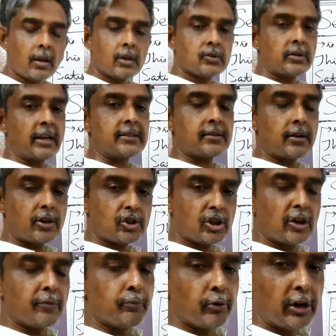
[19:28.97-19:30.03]
so
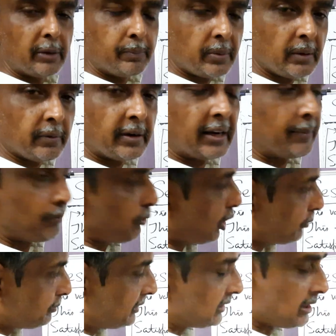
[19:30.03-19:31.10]
acceleration of pulley P1 and
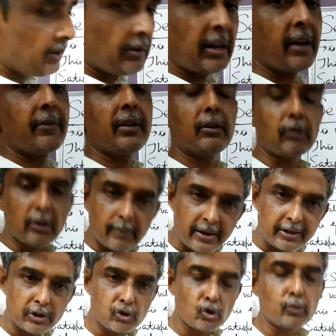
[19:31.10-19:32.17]
block B3 will have equal
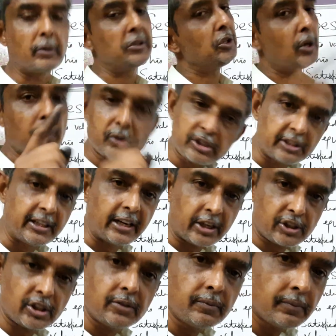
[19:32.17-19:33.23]
magnitude but in opposite
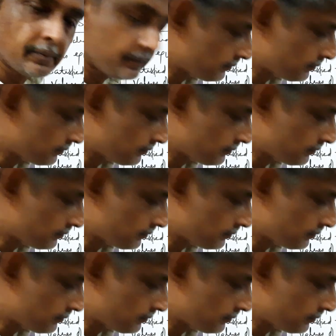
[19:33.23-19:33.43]
direction.